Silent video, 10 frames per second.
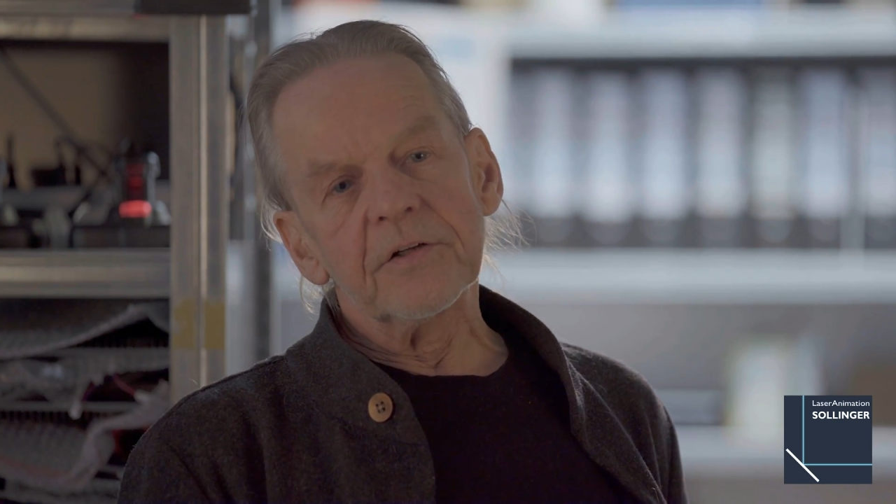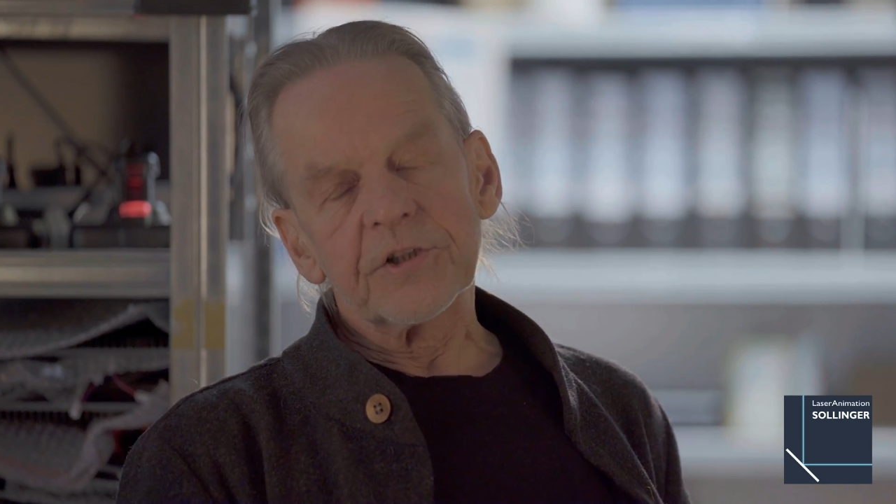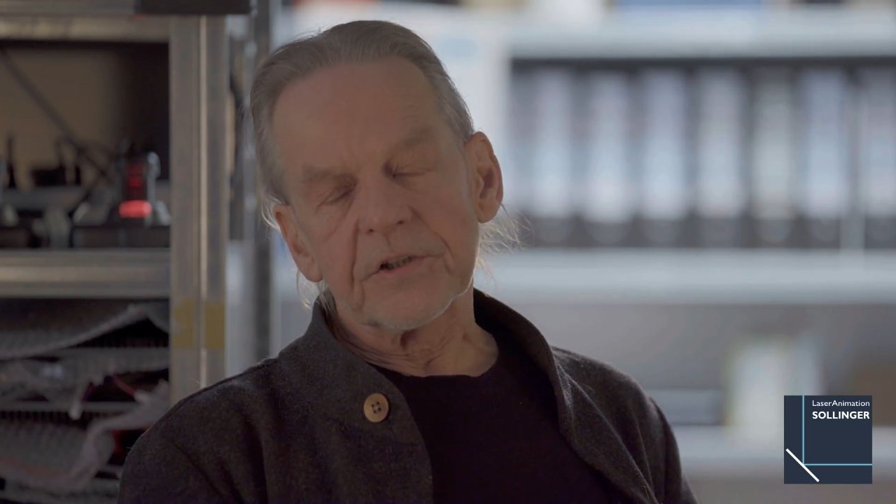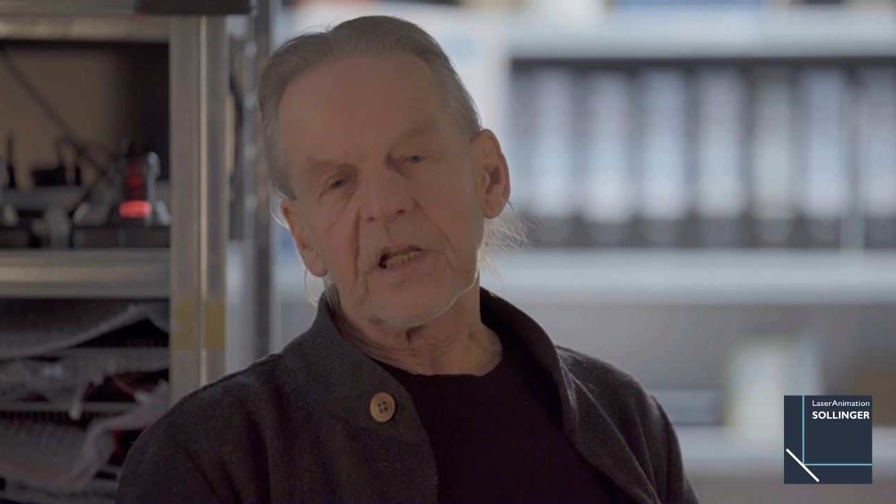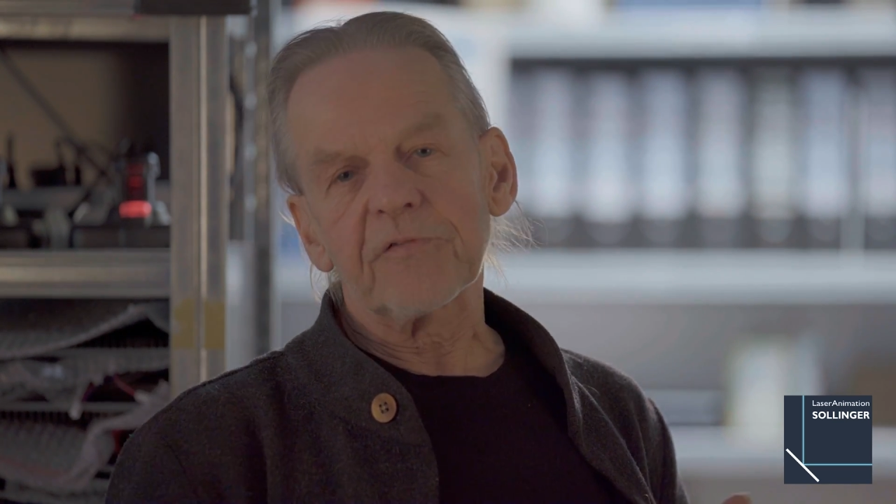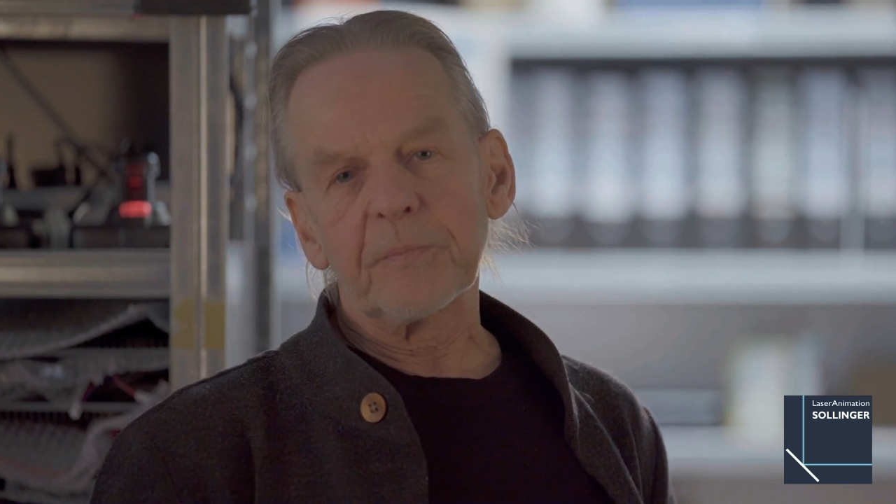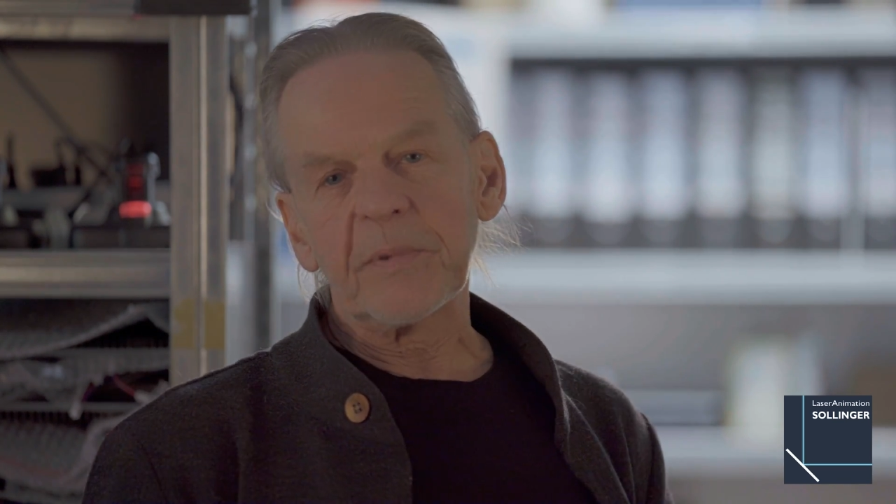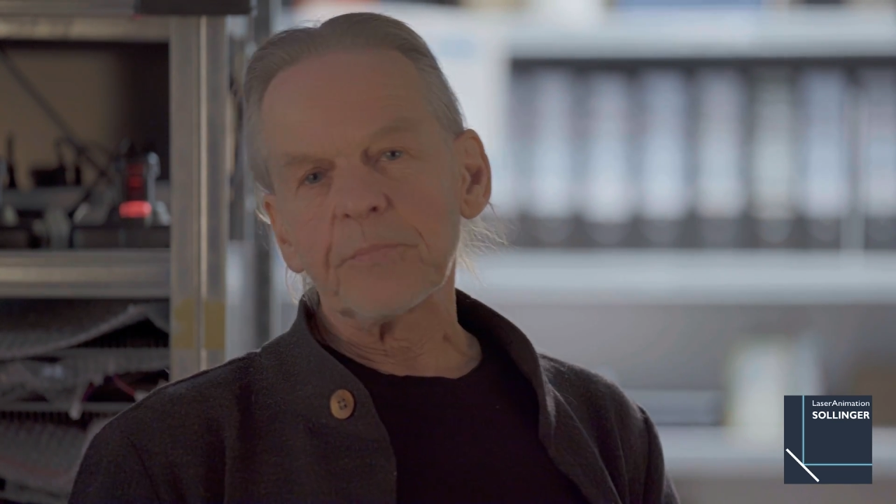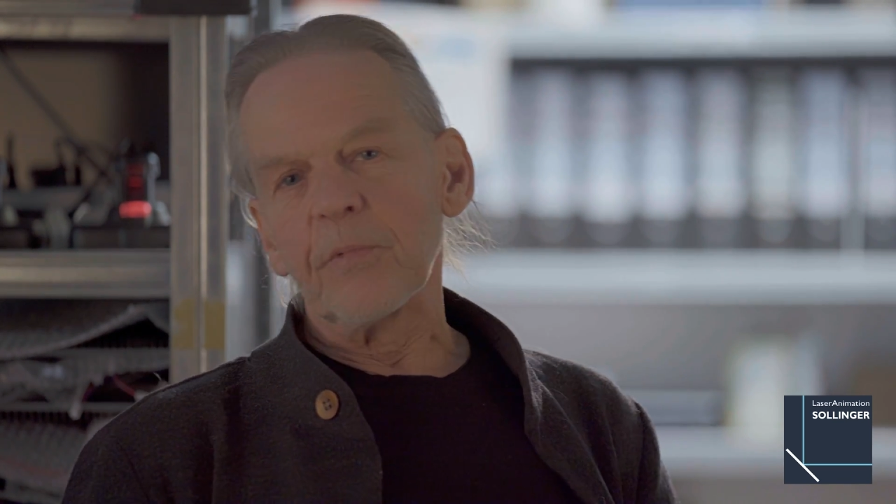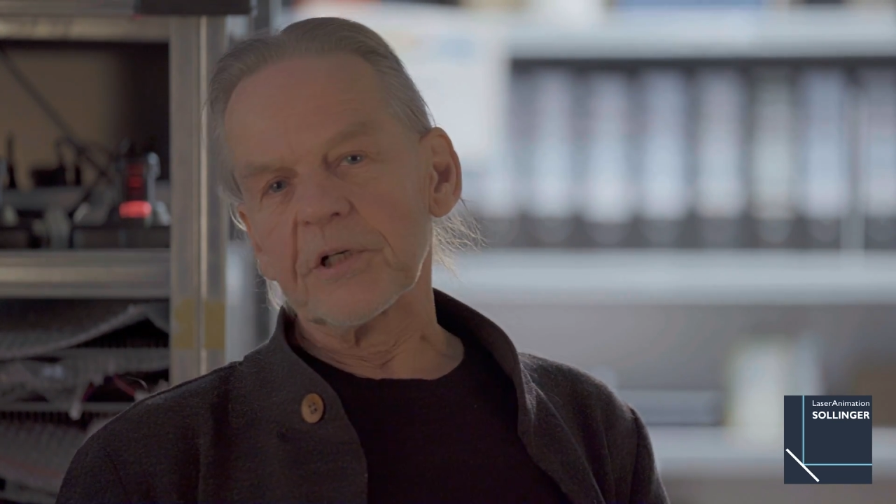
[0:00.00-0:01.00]
should have a
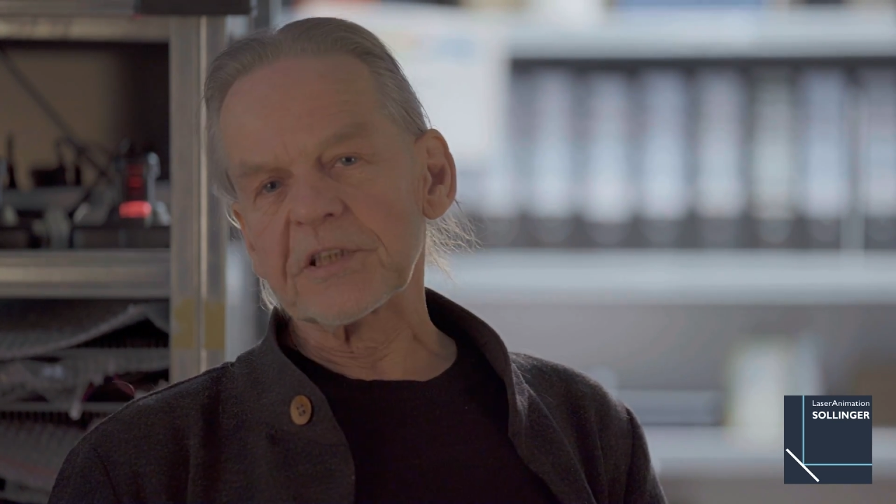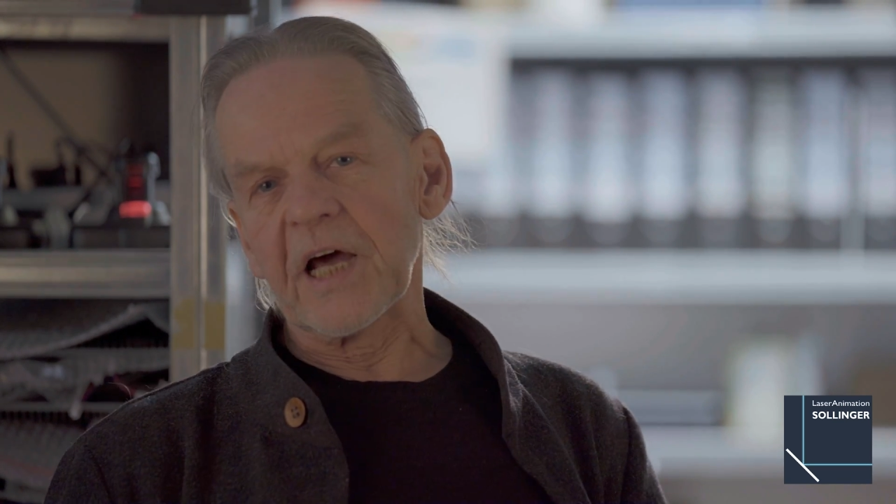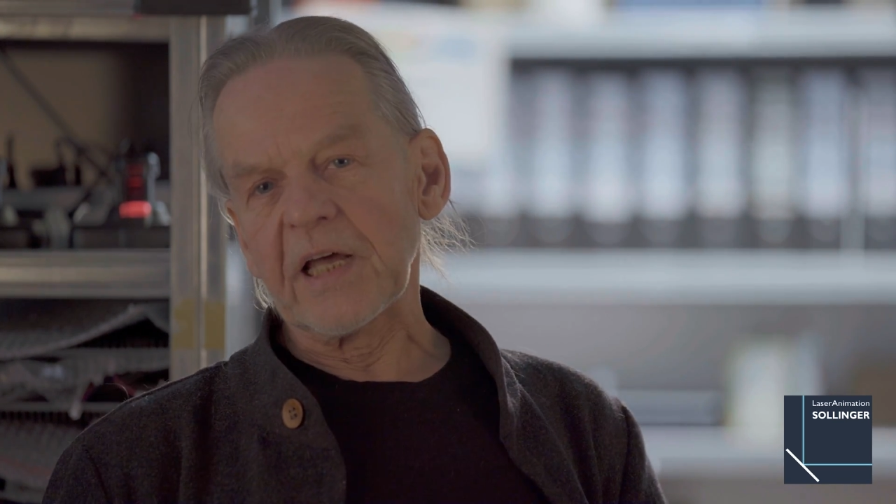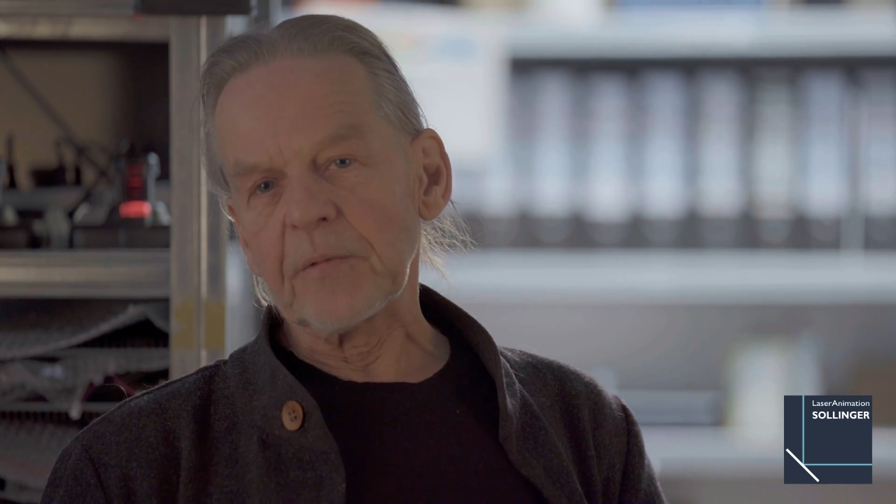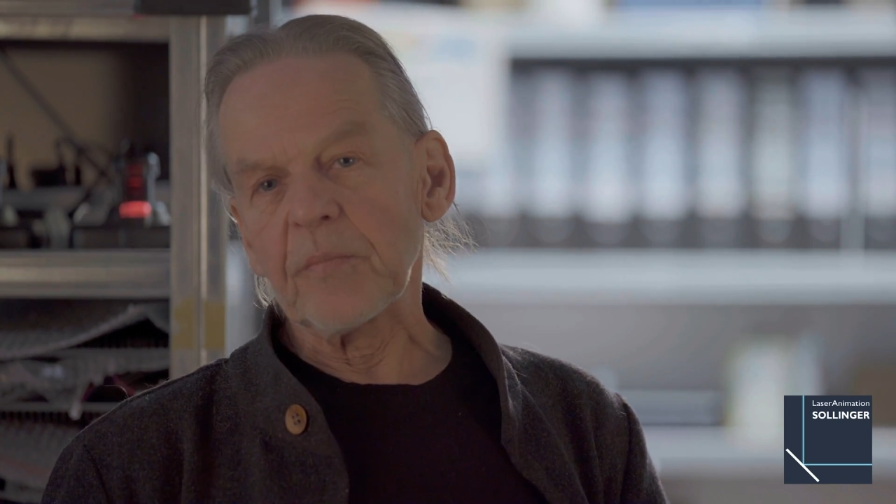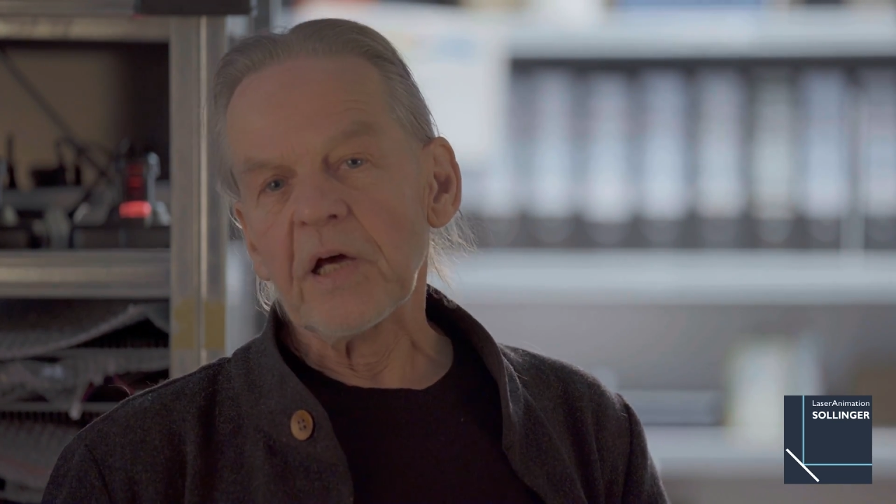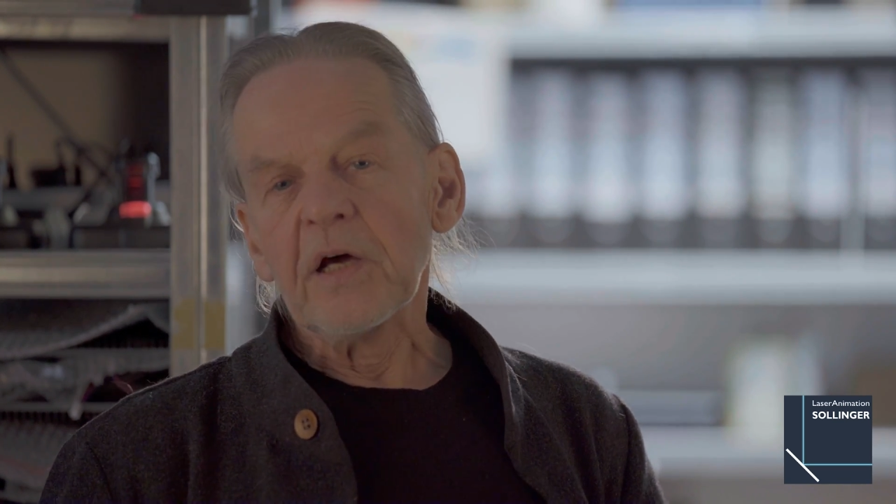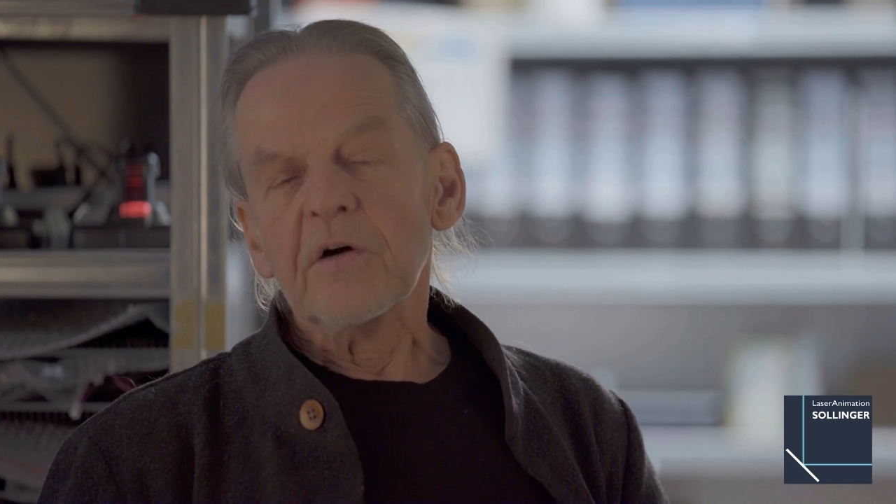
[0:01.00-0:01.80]
bit more time